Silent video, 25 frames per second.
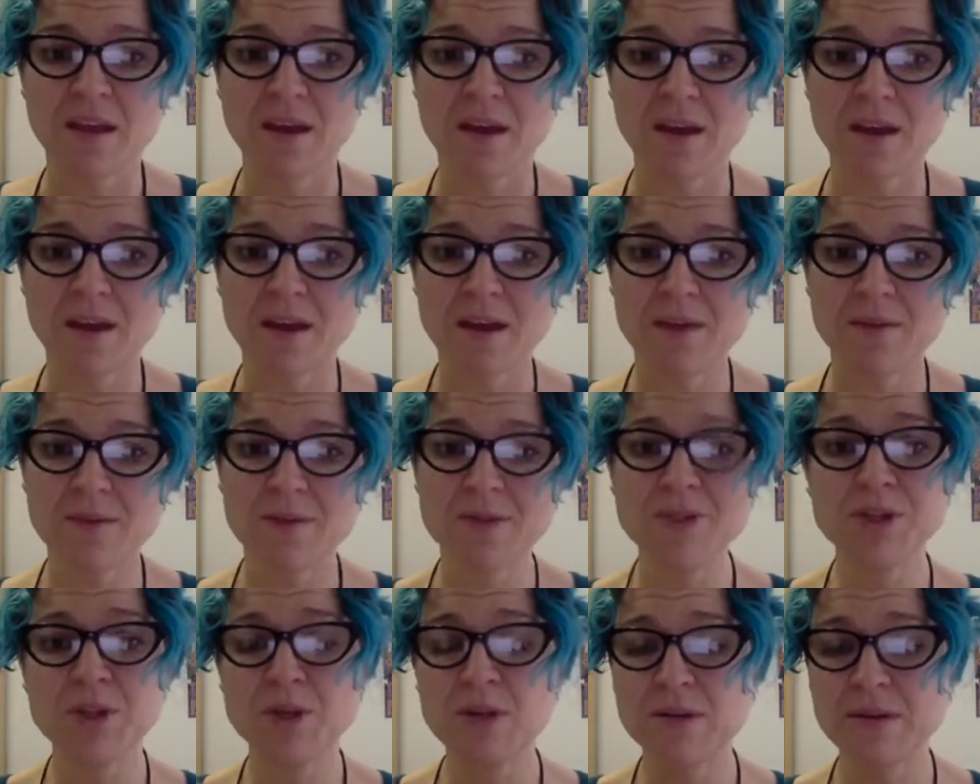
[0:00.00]

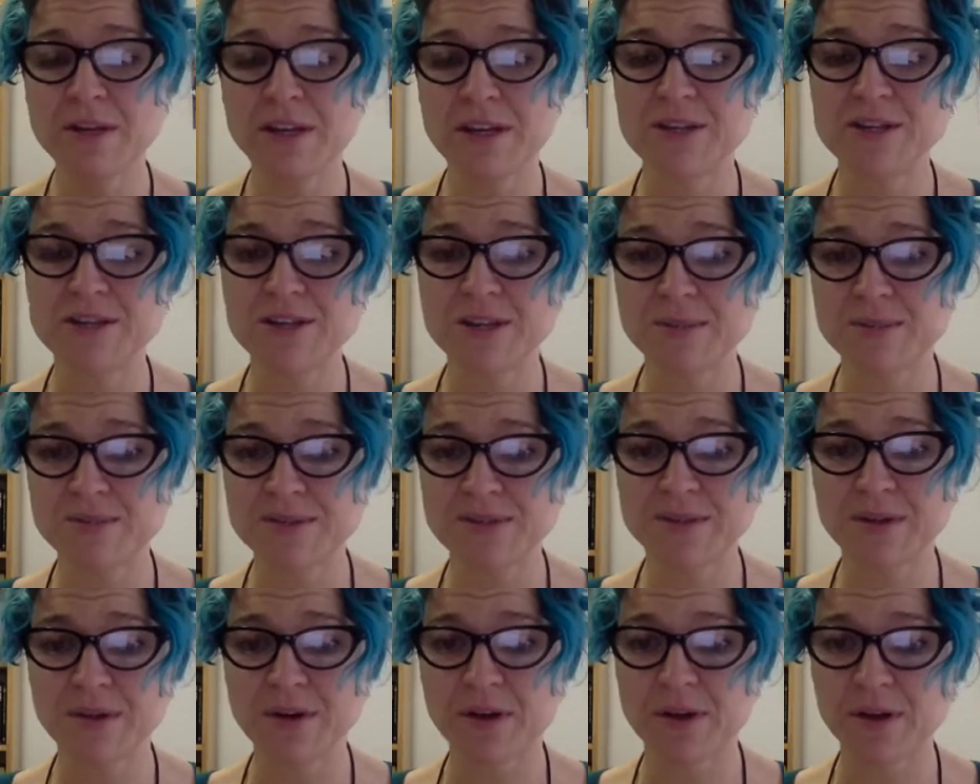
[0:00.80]
The two leadership
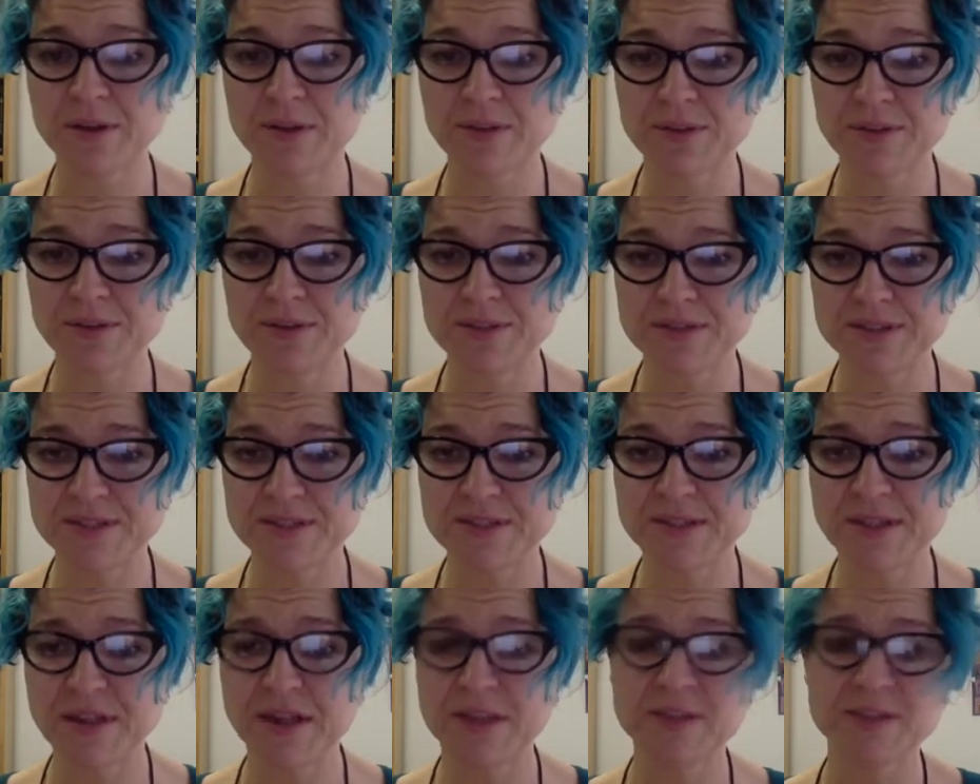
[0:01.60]
styles
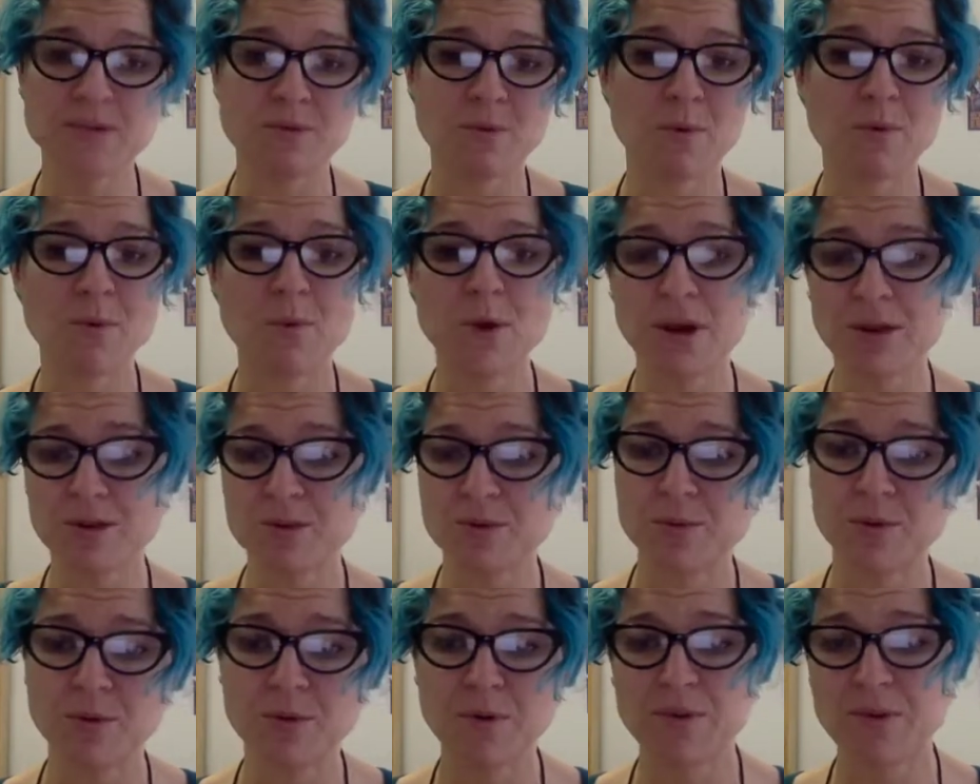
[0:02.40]
discussed will work
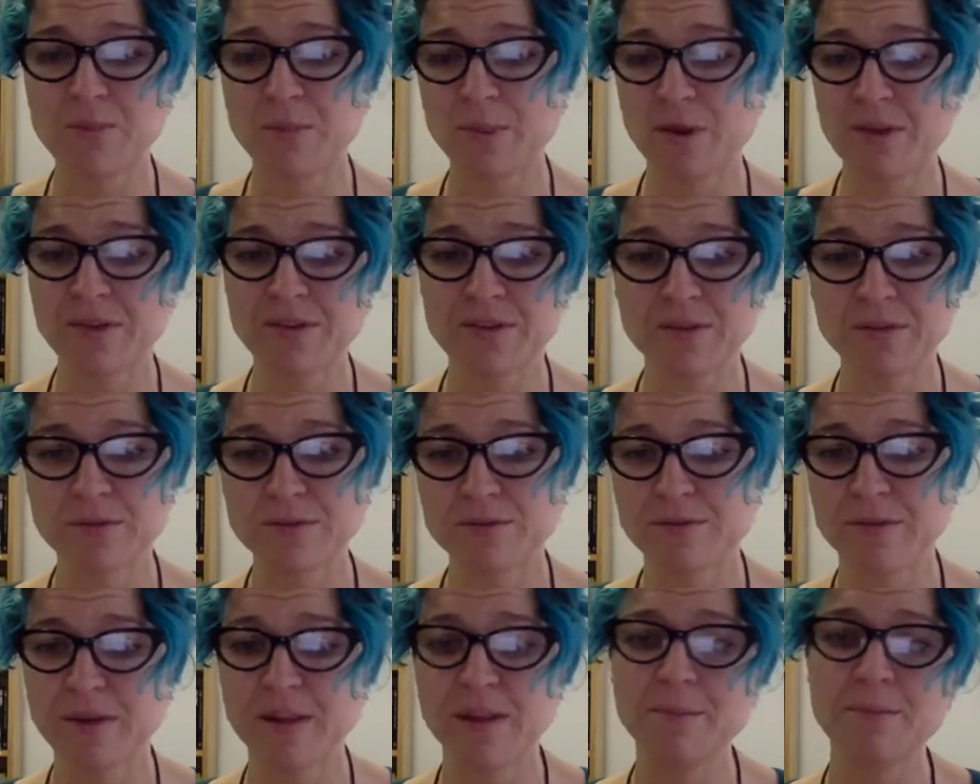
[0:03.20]
towards personal
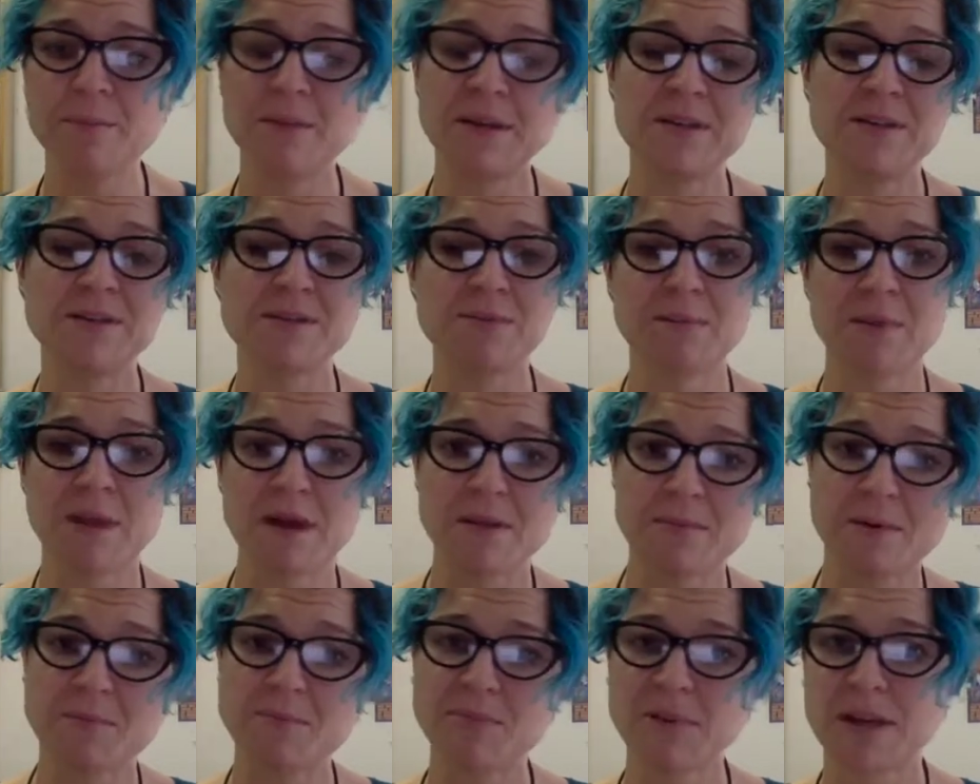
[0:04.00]
development,
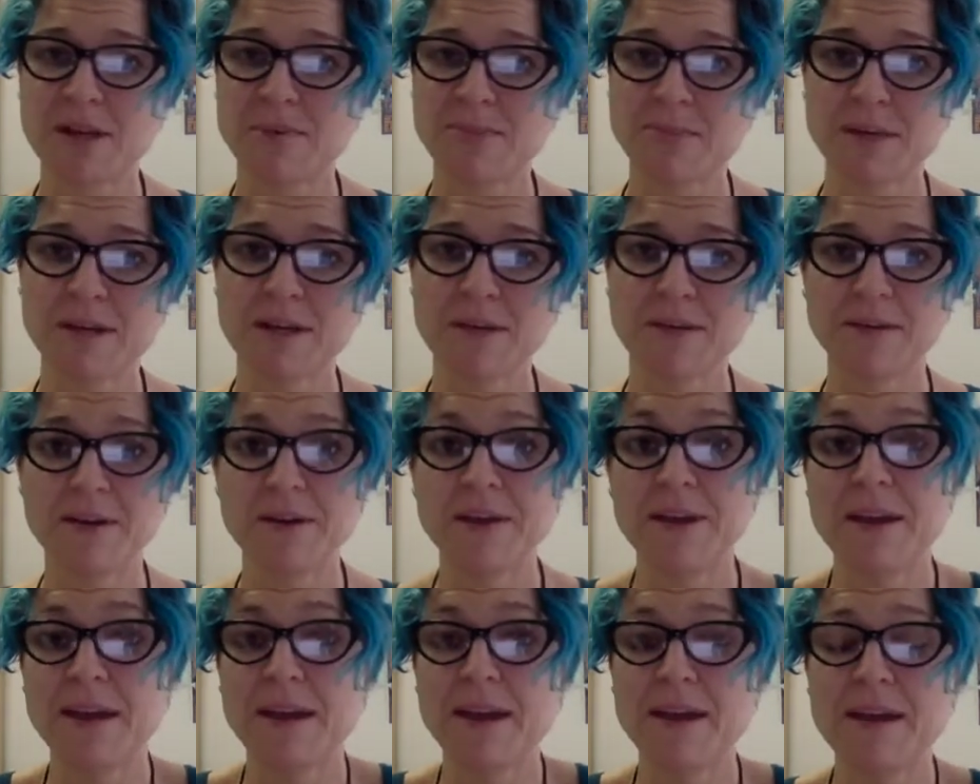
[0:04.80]
blah, blah, blah, blah.
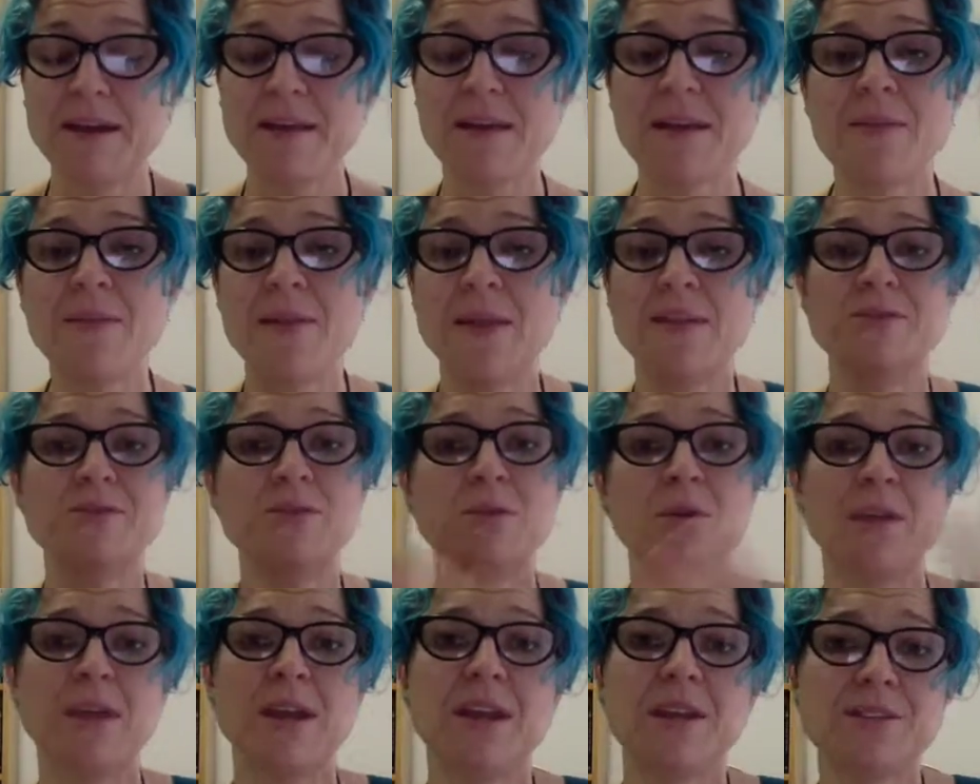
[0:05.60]
Okay, and then
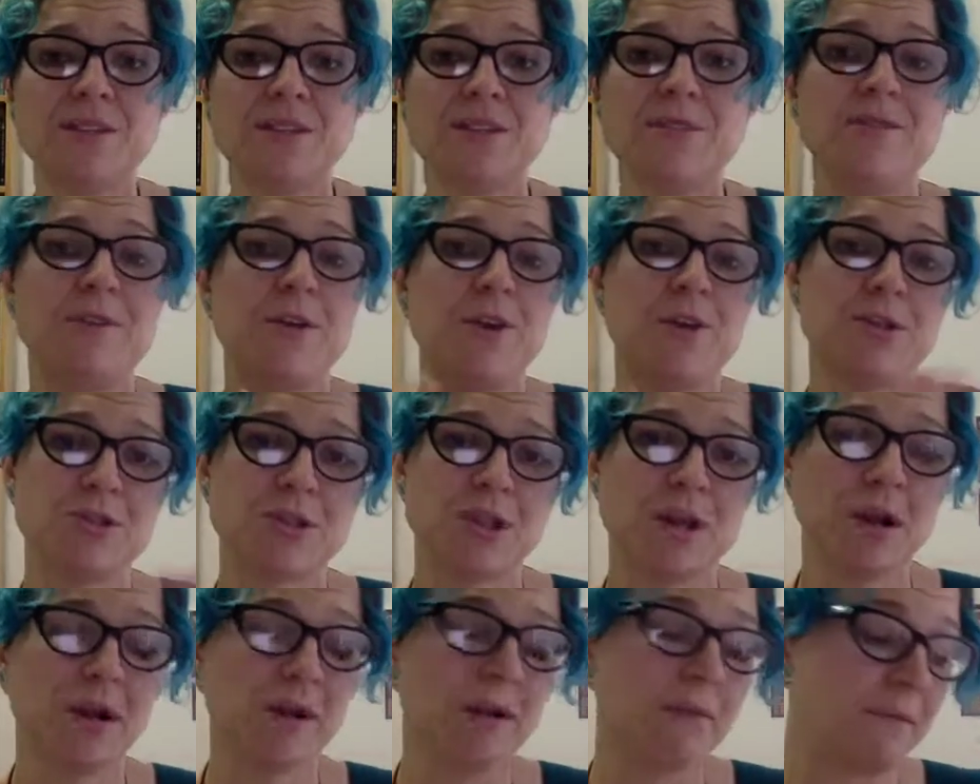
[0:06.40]
looking to the
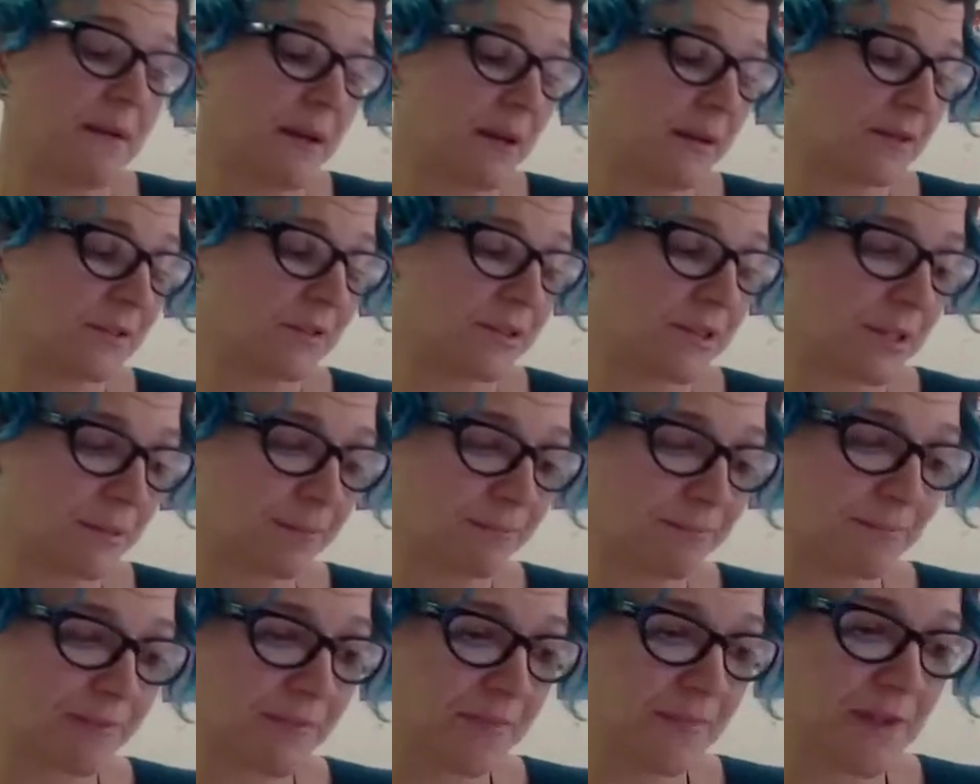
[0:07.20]
future around
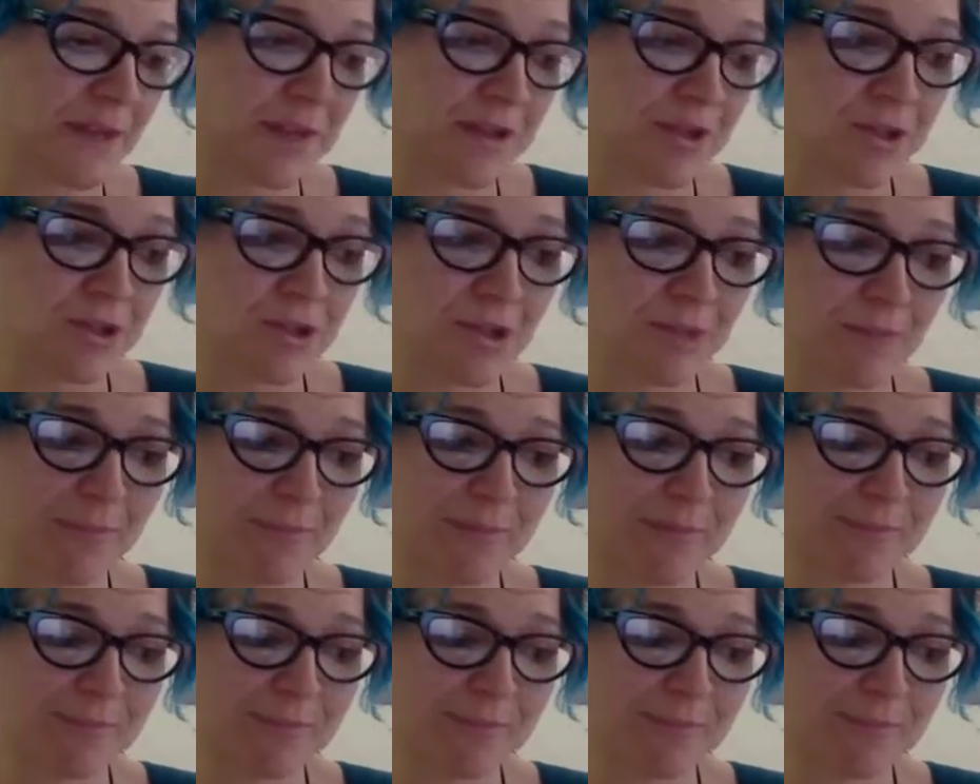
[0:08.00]
leadership.